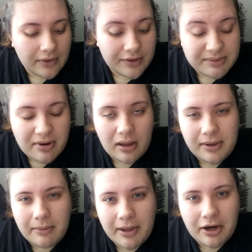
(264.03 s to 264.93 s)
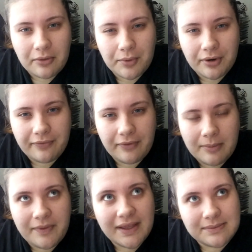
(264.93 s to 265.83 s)
There's probably a better word for
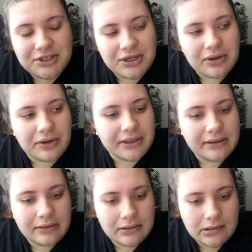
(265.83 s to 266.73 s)
it, but that's what she called it.